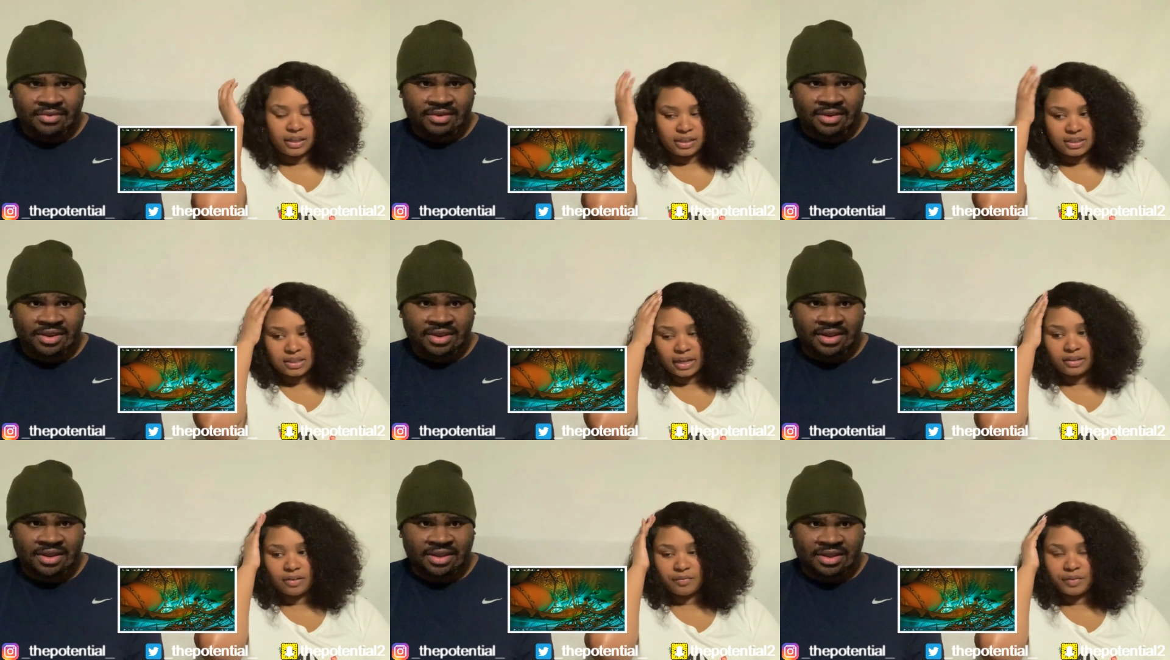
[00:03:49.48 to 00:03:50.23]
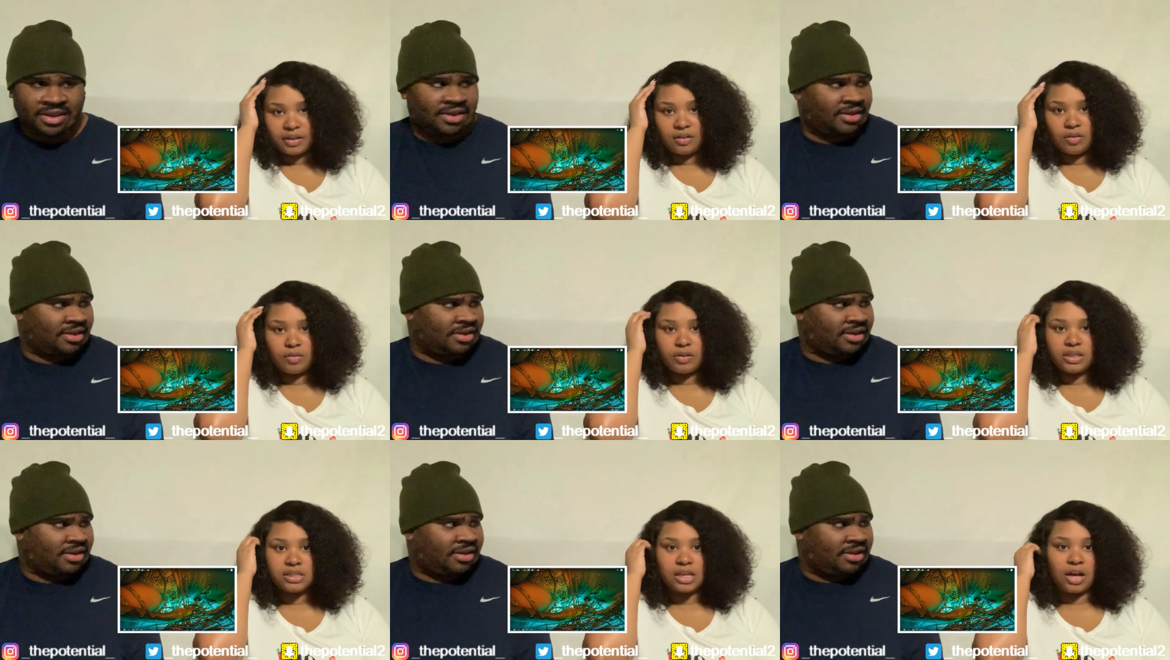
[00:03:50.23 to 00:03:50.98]
Speaker 1: It's like the video
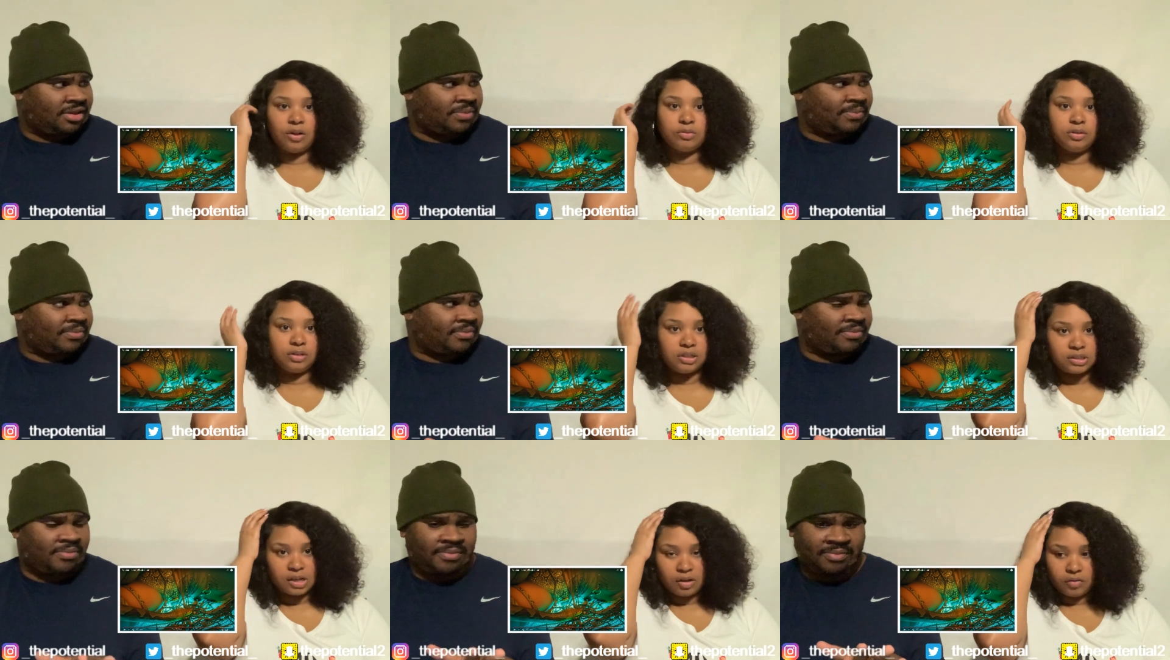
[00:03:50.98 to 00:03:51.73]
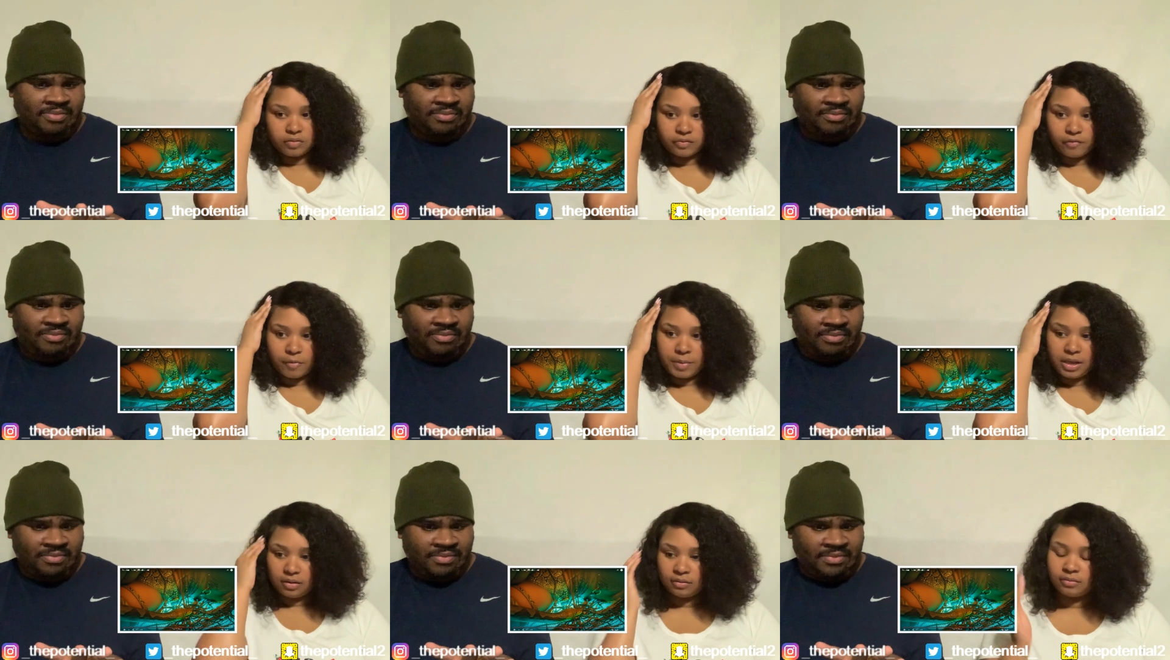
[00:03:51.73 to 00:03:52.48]
is outdoing doing song for
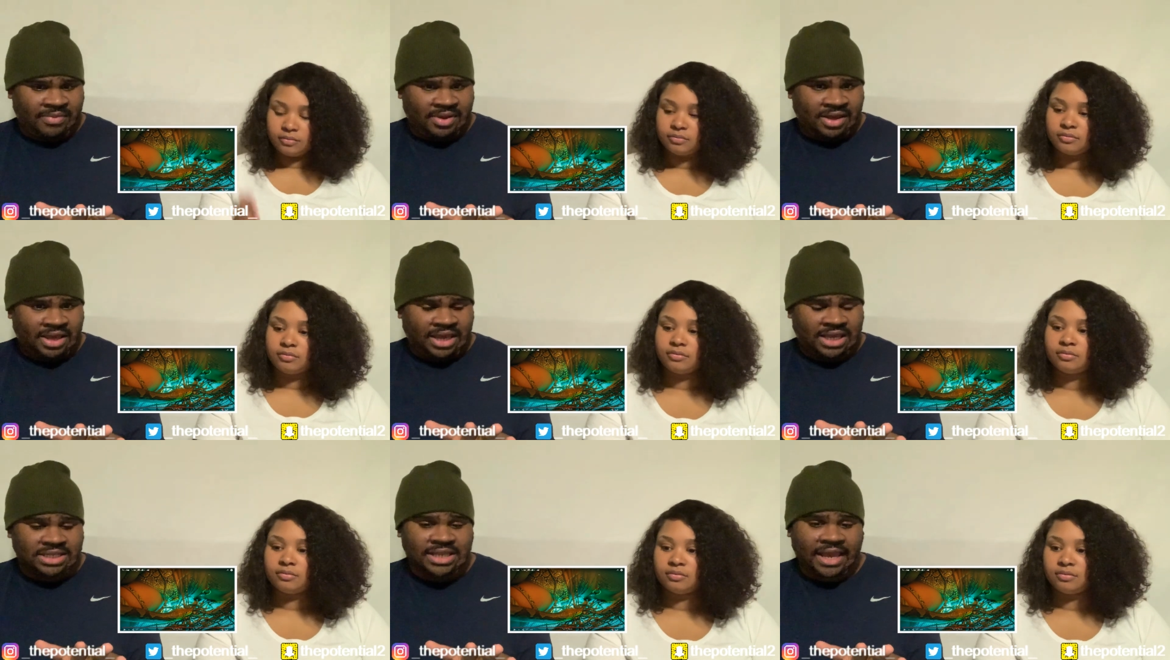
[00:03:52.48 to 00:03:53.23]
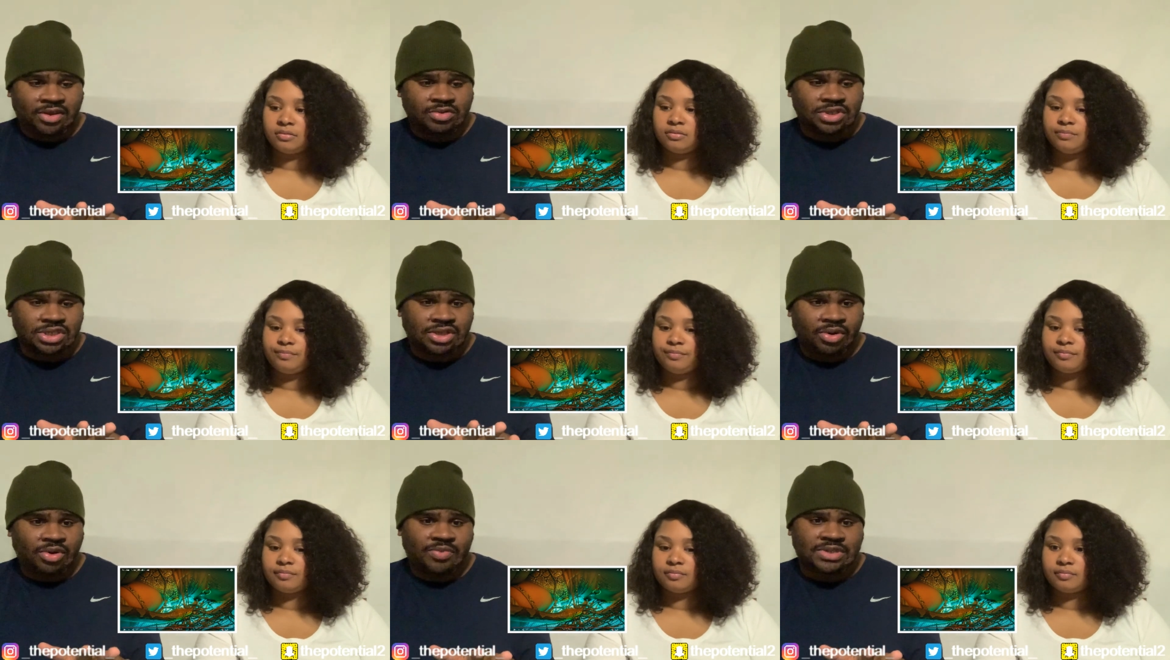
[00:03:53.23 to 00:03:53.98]
me.
Speaker 2: It's like you just
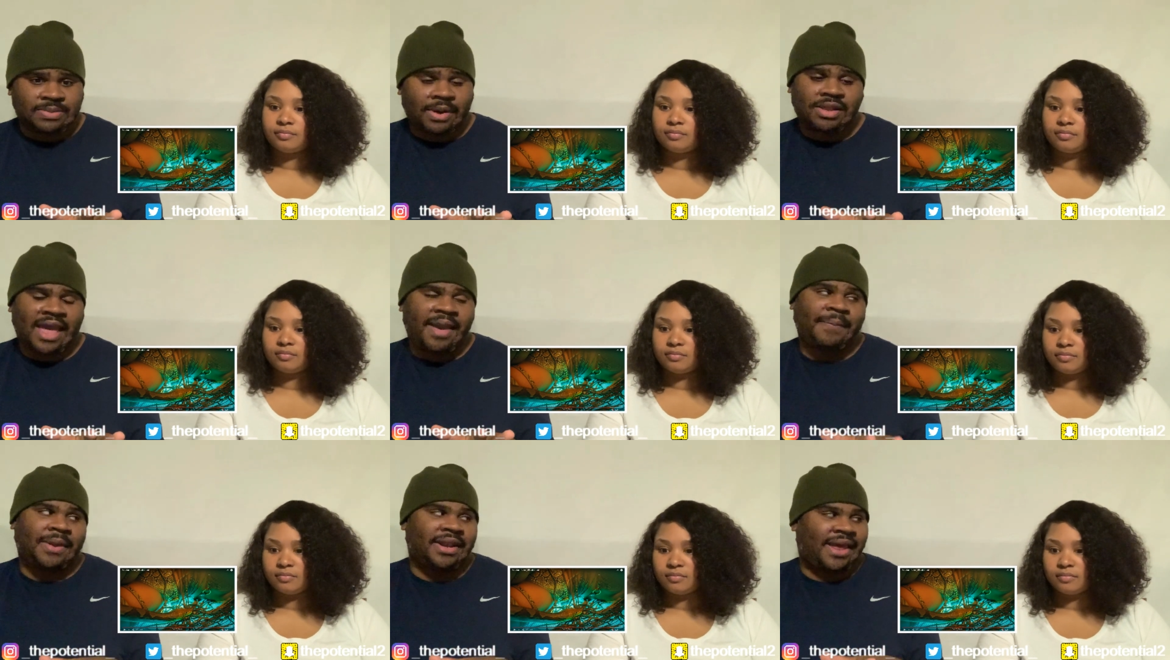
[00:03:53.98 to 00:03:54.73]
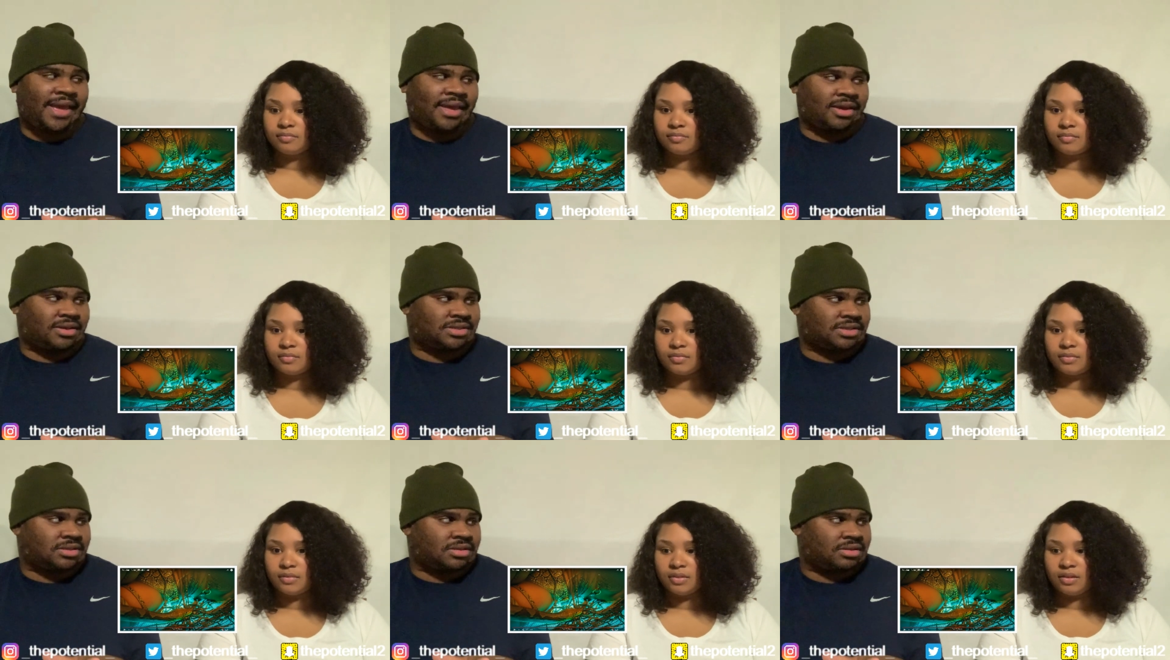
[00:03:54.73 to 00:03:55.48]
don't know what's about to happen
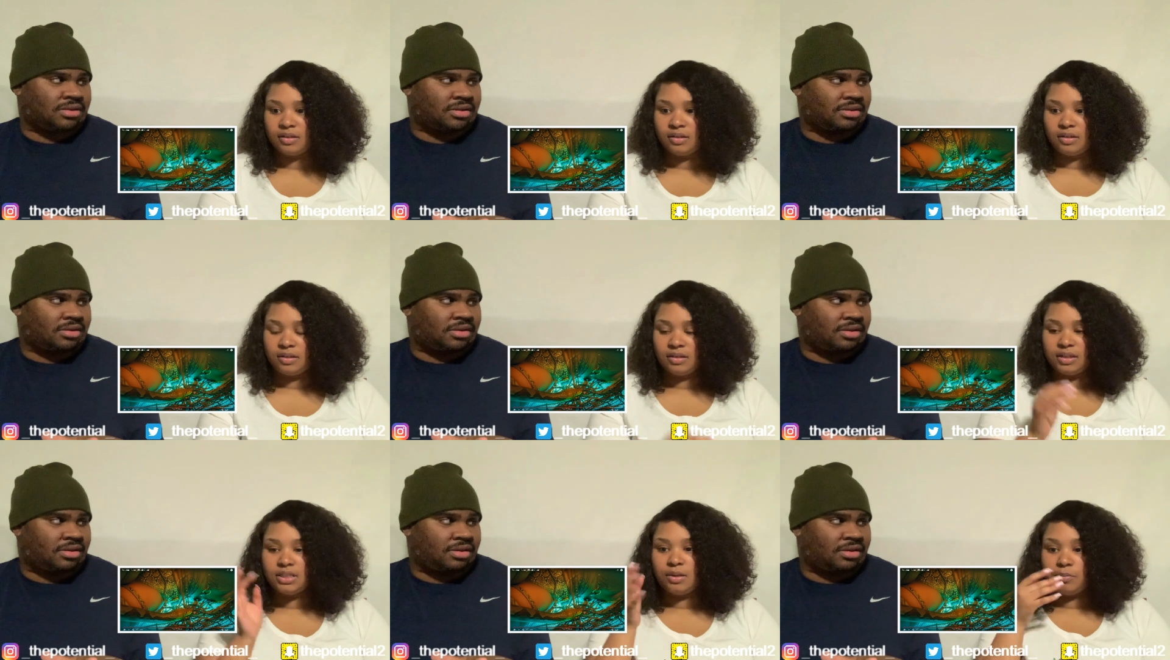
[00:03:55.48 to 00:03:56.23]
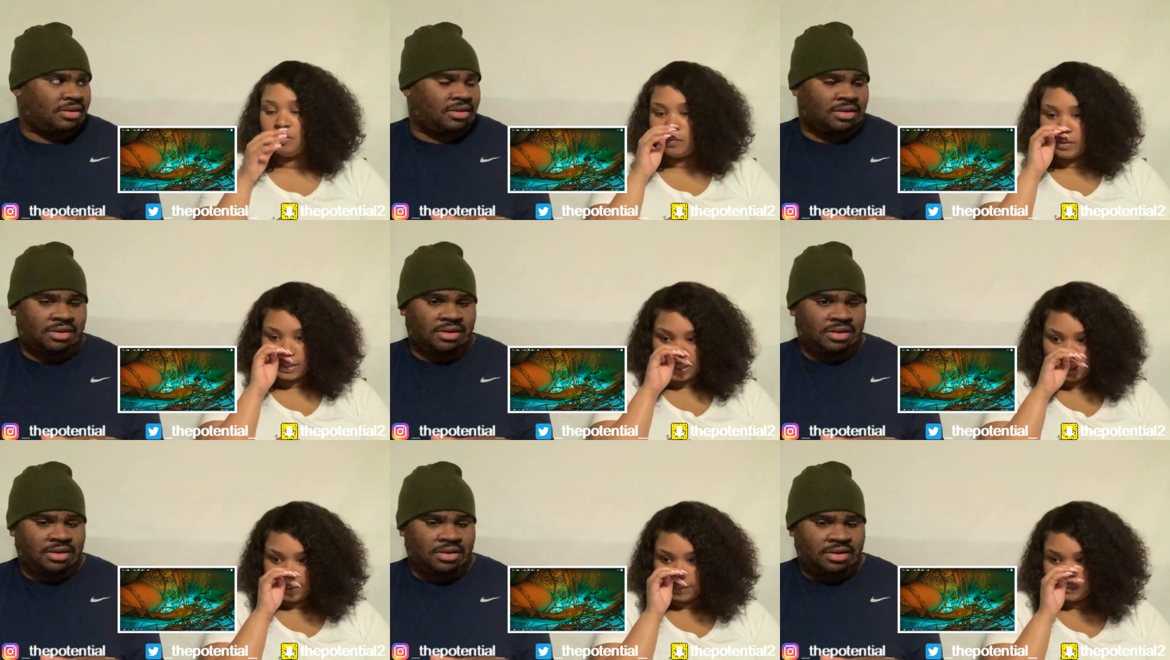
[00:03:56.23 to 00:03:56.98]
next.
Speaker 1: It's a movie,
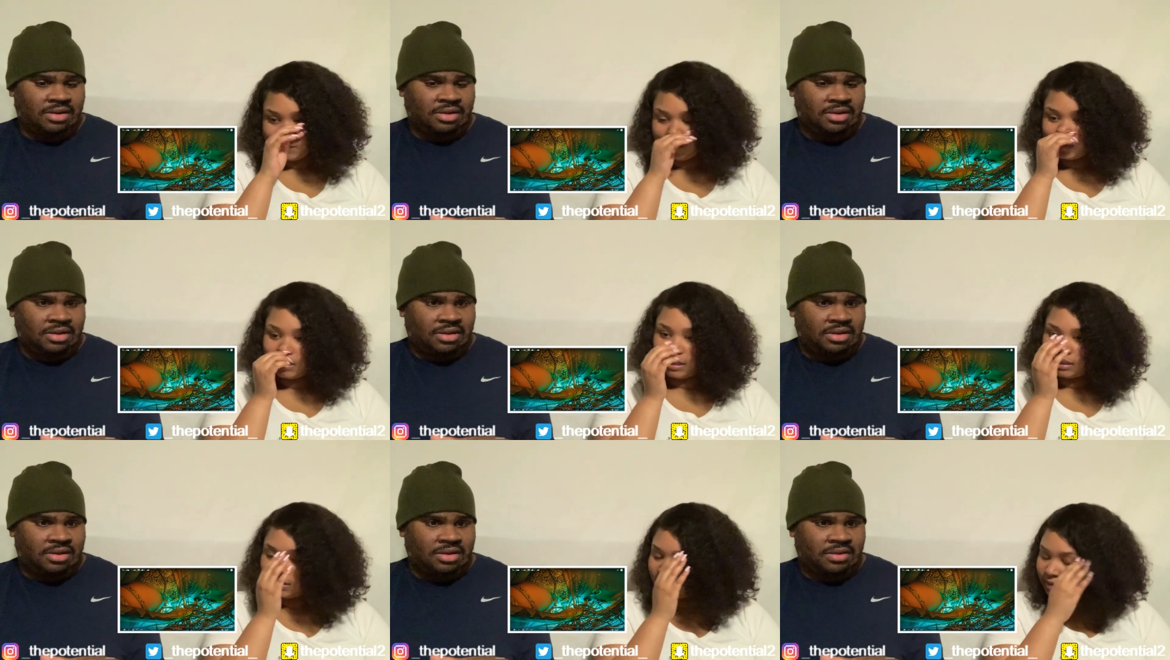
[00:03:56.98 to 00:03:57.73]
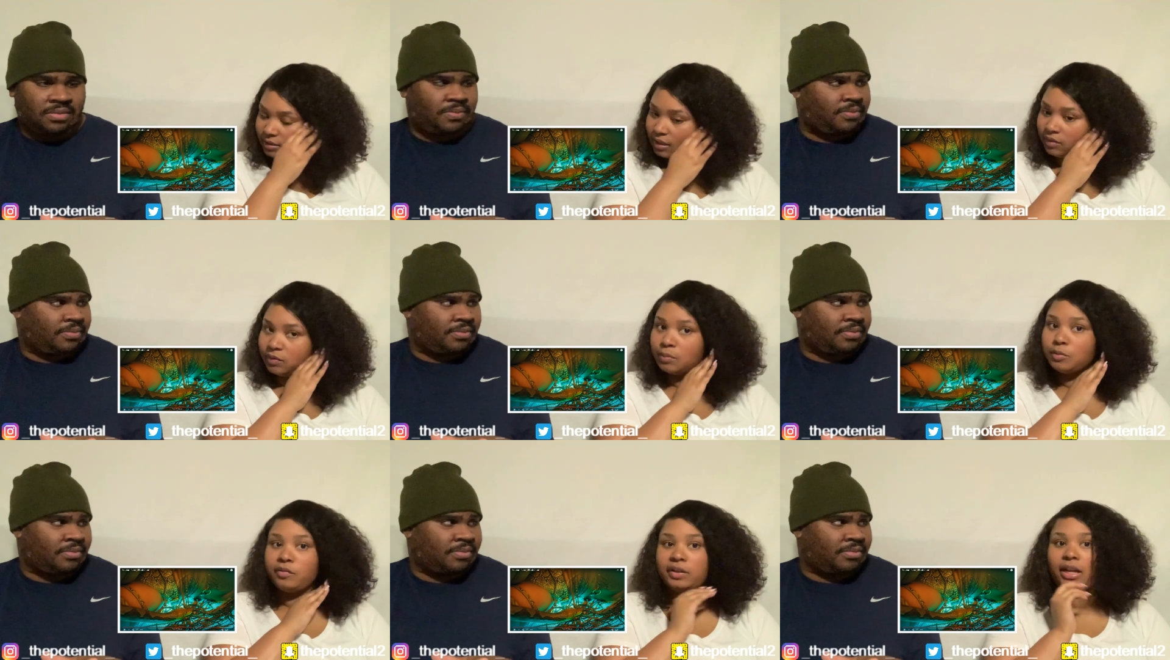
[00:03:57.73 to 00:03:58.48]
like. It's like scenes out of a
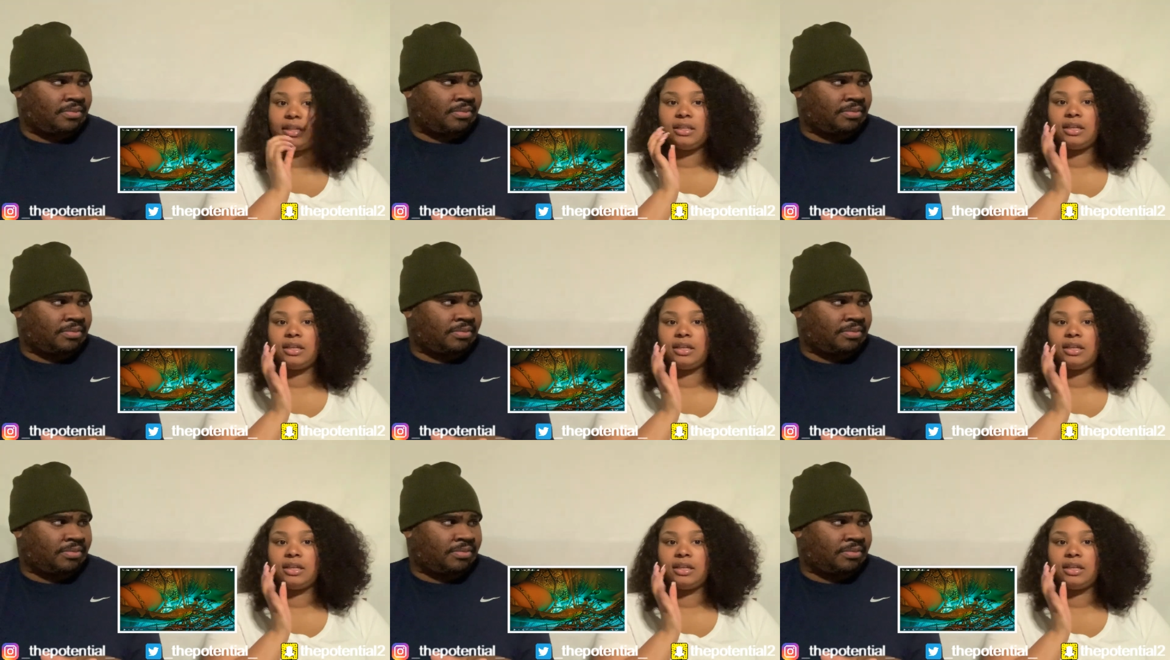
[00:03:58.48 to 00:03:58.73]
movie, like the